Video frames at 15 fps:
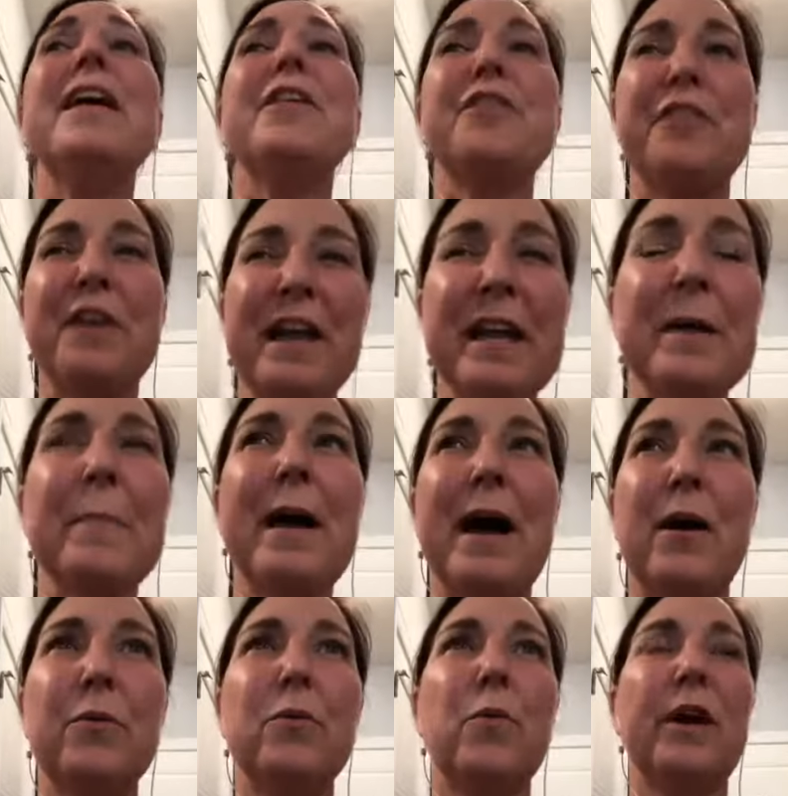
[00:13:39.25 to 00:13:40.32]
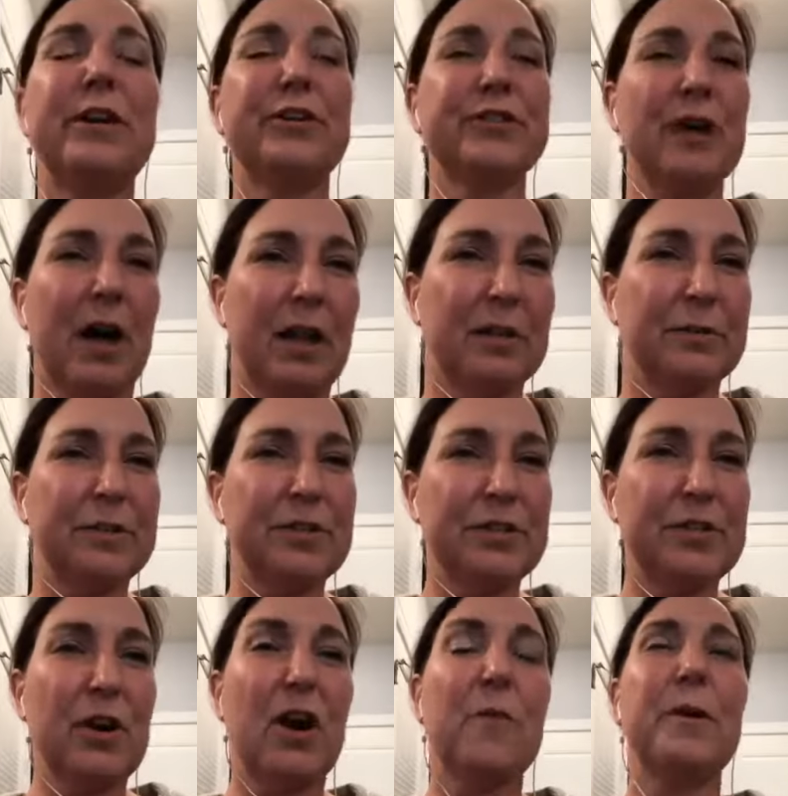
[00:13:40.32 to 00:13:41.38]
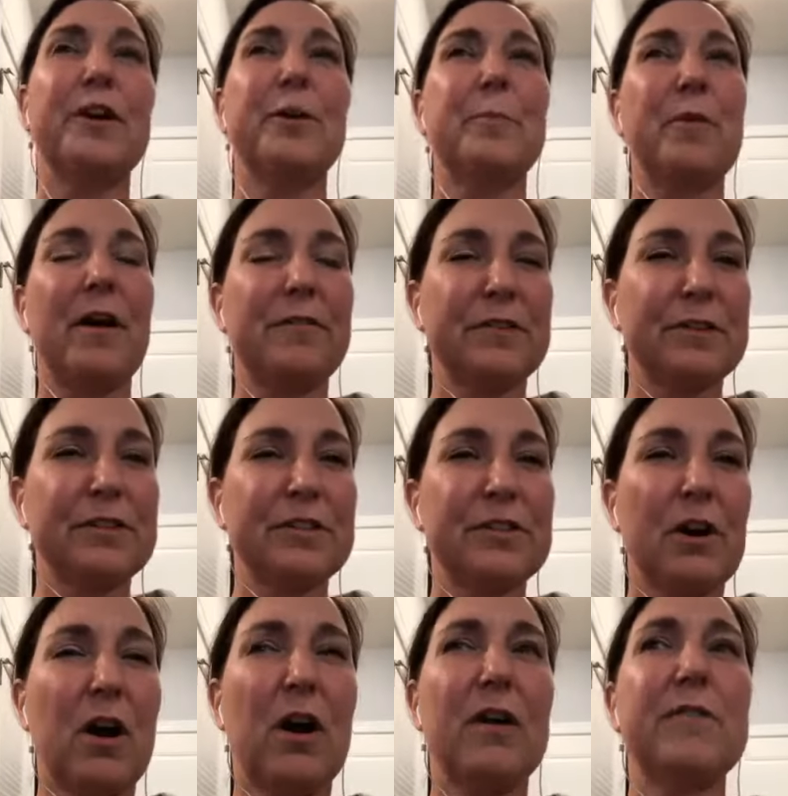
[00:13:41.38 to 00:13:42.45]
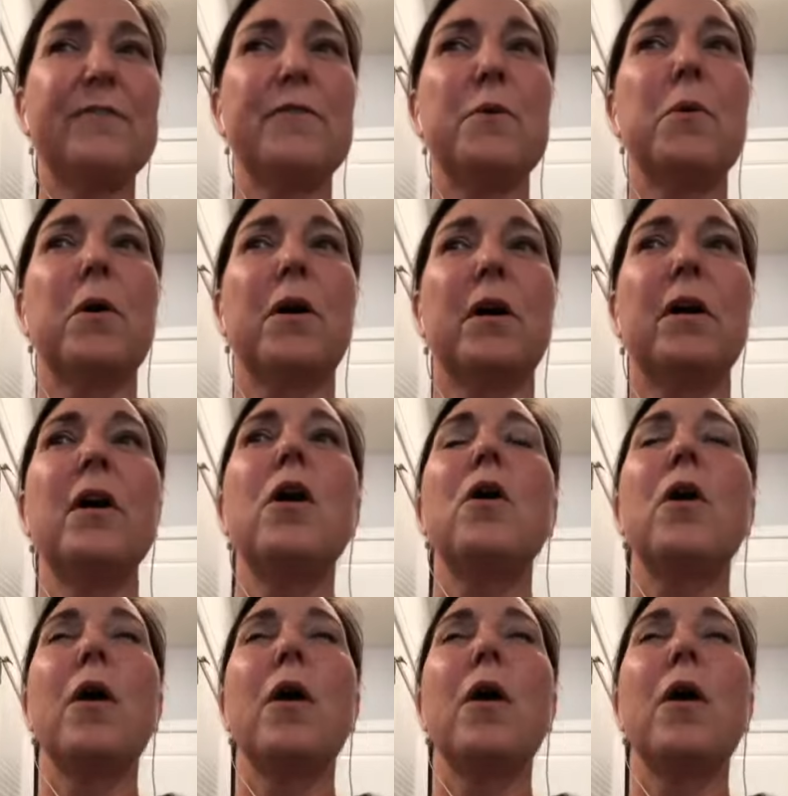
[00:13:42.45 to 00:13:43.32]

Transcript: think about what your tolerances are, what your preferences are for